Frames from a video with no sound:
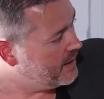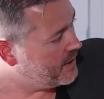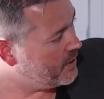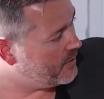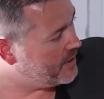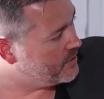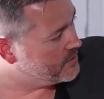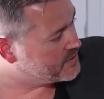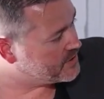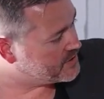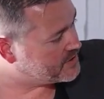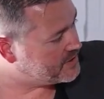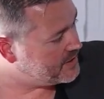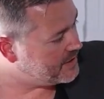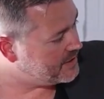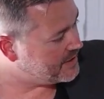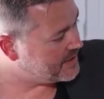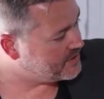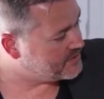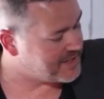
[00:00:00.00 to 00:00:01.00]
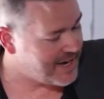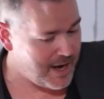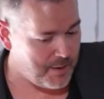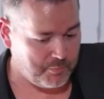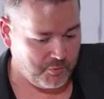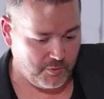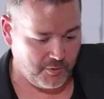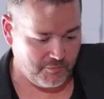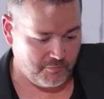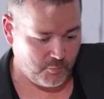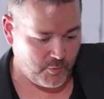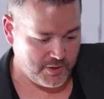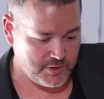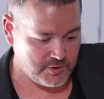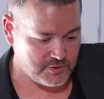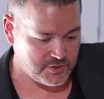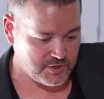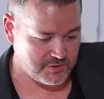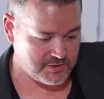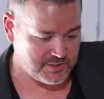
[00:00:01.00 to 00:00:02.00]
You know, here's this, an example of
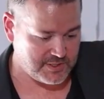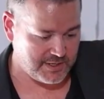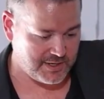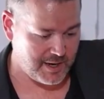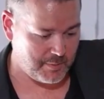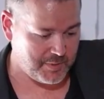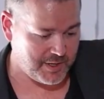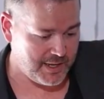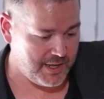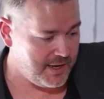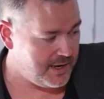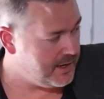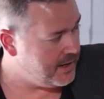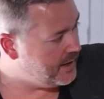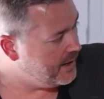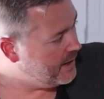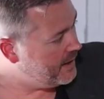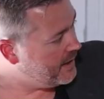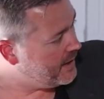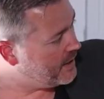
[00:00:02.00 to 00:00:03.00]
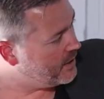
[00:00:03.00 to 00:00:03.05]
what you should see coming in.